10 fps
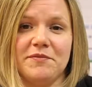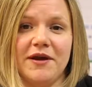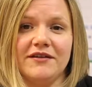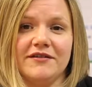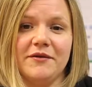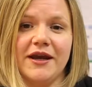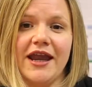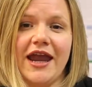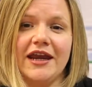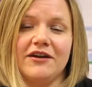been to
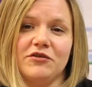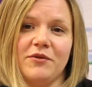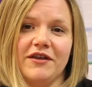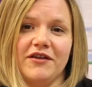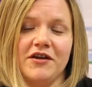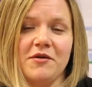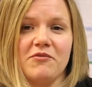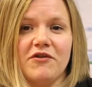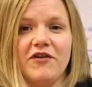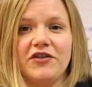engage with a
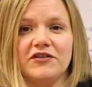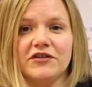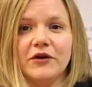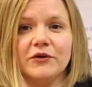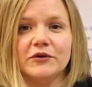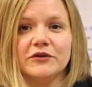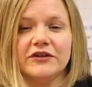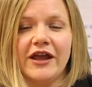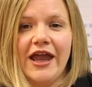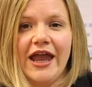number of other
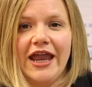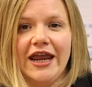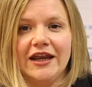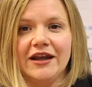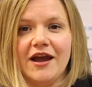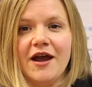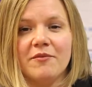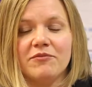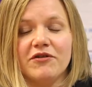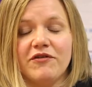schools in
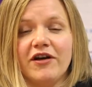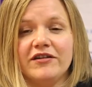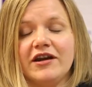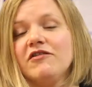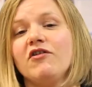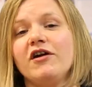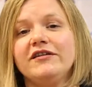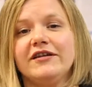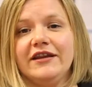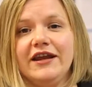providing and
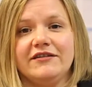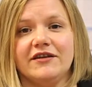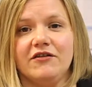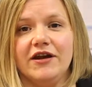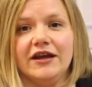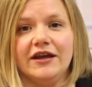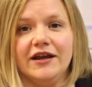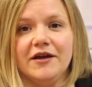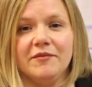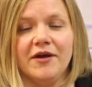writing this
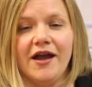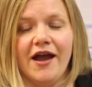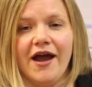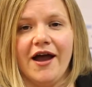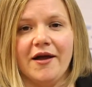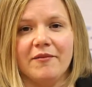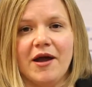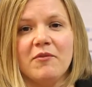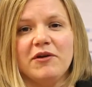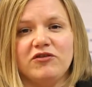curriculum,
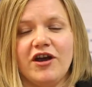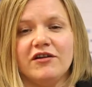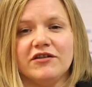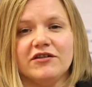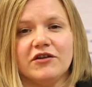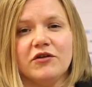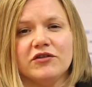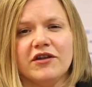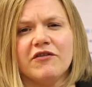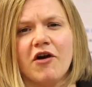and we've chosen
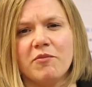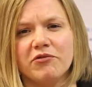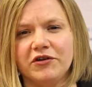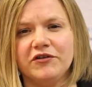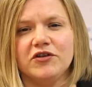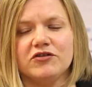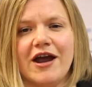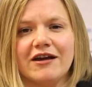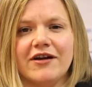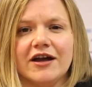schools that have got a proven
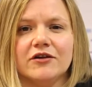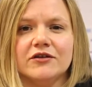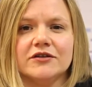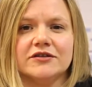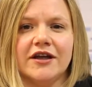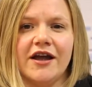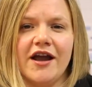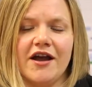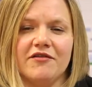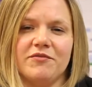track record
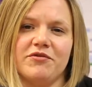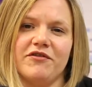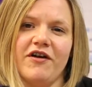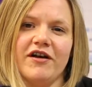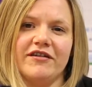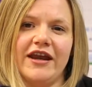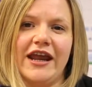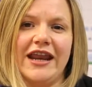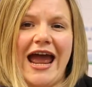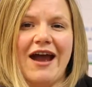of
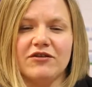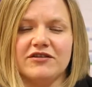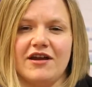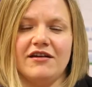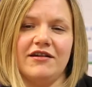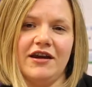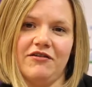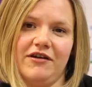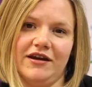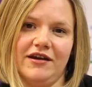providing an outstanding
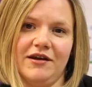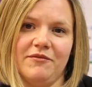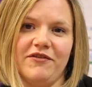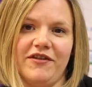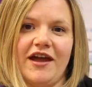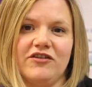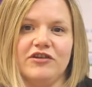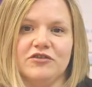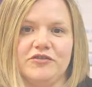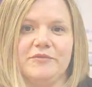curriculum for their
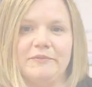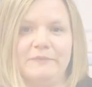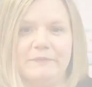children.